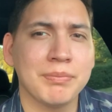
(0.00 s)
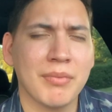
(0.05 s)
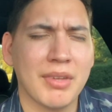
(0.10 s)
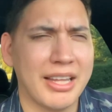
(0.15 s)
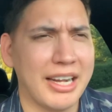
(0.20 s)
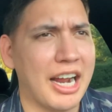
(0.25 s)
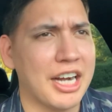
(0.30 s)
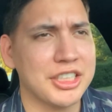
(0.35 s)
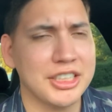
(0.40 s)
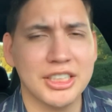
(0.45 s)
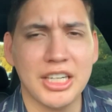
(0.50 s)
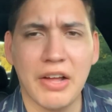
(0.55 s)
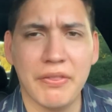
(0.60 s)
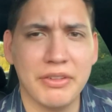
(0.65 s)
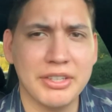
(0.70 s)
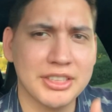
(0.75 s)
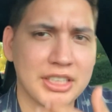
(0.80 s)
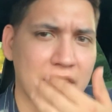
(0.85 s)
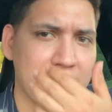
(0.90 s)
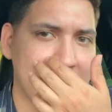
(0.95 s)
And I actually got
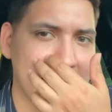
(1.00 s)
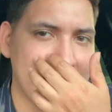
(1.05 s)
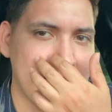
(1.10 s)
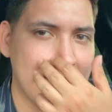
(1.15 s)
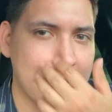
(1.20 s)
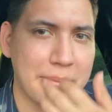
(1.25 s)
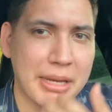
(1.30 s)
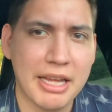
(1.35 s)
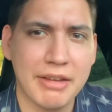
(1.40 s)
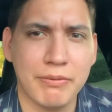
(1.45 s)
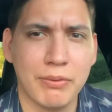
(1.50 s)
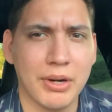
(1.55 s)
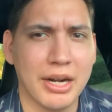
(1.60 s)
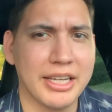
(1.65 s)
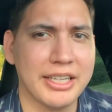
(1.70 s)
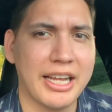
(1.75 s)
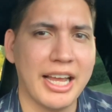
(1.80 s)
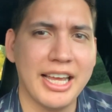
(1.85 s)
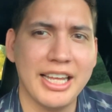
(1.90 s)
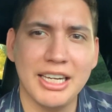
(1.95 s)
this off of eBay for
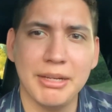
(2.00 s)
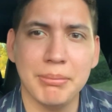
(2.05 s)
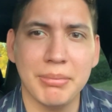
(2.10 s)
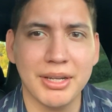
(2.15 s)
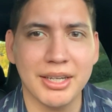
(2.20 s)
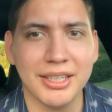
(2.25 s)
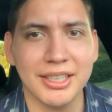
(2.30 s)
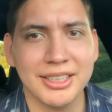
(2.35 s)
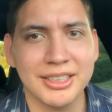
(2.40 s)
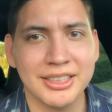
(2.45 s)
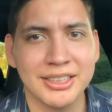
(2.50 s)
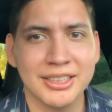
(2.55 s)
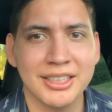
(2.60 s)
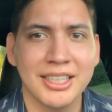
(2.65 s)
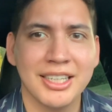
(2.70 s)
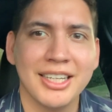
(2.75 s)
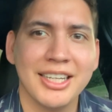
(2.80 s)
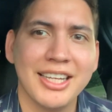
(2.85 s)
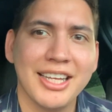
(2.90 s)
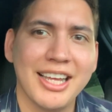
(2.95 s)
like 80 bucks.
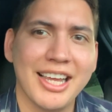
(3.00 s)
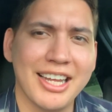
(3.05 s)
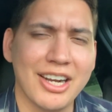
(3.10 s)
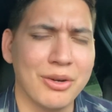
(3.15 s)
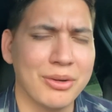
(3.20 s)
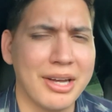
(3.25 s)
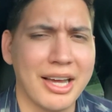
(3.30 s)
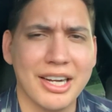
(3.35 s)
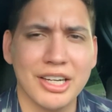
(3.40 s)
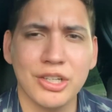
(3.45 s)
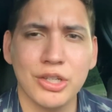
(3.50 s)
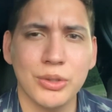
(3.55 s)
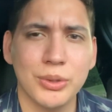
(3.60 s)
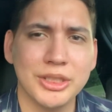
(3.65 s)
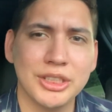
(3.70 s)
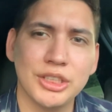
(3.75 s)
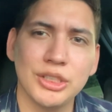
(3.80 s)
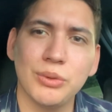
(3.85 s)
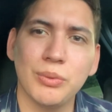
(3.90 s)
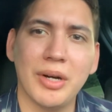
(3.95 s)
And I'll kind of go
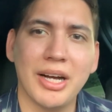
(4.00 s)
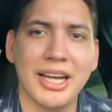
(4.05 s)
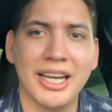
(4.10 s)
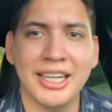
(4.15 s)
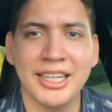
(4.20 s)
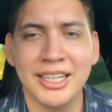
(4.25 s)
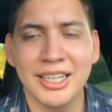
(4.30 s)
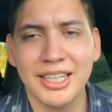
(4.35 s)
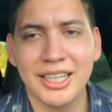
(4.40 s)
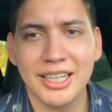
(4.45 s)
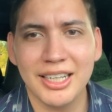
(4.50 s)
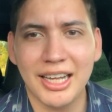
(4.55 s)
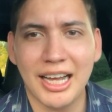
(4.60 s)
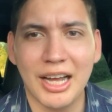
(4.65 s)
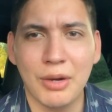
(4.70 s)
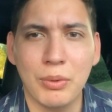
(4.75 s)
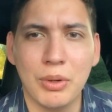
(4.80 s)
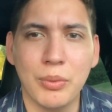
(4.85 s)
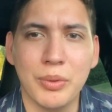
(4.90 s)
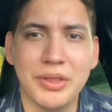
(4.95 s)
into why I
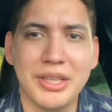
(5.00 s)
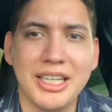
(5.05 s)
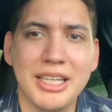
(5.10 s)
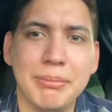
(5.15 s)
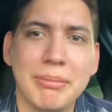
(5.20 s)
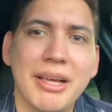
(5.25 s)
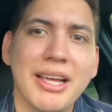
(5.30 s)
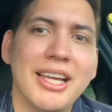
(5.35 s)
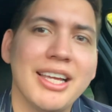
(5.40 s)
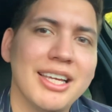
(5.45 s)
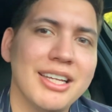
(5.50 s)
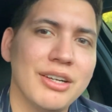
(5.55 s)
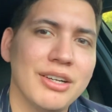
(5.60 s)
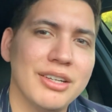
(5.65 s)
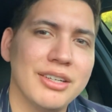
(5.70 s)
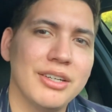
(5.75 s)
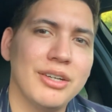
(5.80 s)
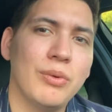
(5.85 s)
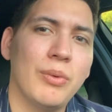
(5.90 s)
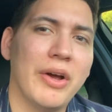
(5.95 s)
went with eBay and
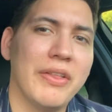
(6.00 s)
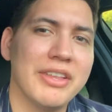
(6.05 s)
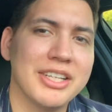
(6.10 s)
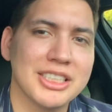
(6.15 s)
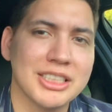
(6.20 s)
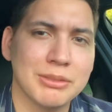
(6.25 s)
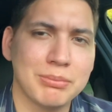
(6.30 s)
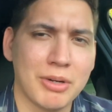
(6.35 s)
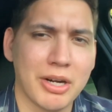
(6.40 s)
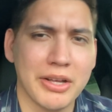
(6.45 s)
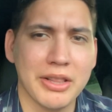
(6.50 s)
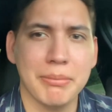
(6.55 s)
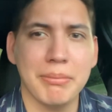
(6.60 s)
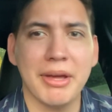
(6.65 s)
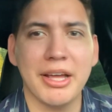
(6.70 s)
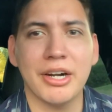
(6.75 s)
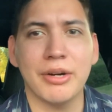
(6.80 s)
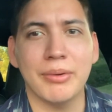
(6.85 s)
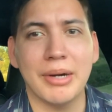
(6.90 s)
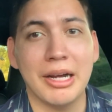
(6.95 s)
why this is probably the
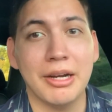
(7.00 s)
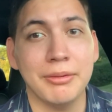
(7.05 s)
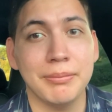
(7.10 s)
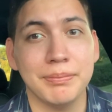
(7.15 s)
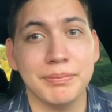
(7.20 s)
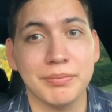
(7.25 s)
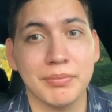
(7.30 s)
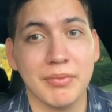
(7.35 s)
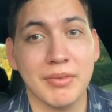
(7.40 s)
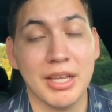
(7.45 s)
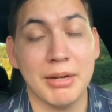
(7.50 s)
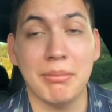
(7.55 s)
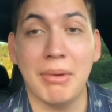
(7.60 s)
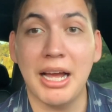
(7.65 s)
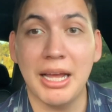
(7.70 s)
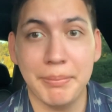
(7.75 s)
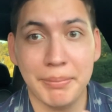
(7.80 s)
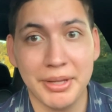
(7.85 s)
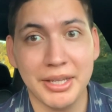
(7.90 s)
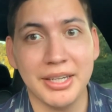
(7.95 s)
better route, in
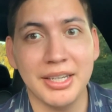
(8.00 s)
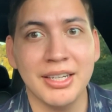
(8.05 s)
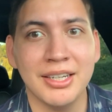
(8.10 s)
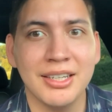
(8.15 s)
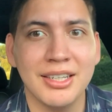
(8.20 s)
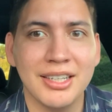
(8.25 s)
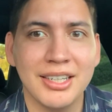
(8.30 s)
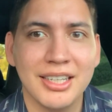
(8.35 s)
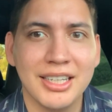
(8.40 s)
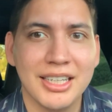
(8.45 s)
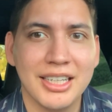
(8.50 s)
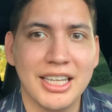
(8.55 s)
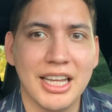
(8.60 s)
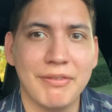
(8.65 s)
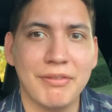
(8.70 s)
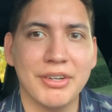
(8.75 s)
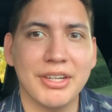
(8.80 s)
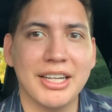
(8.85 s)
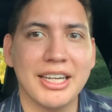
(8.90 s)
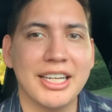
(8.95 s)
my opinion,
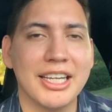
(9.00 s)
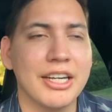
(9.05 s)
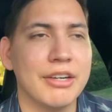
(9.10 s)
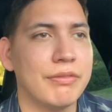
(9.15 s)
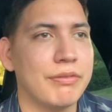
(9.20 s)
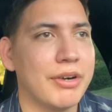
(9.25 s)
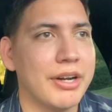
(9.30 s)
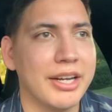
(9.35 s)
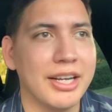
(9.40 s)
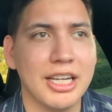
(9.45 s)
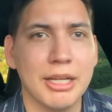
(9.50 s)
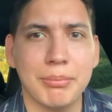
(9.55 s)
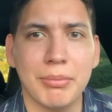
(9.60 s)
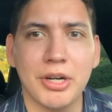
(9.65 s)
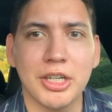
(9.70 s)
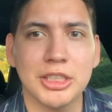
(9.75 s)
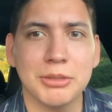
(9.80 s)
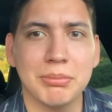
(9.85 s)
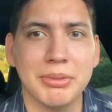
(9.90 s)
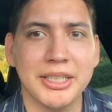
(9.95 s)
if we're going to get a front lip
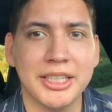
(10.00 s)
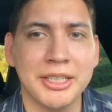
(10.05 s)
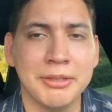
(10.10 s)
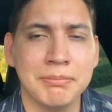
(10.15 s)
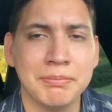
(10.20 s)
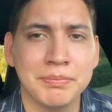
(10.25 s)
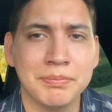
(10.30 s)
or a splitter.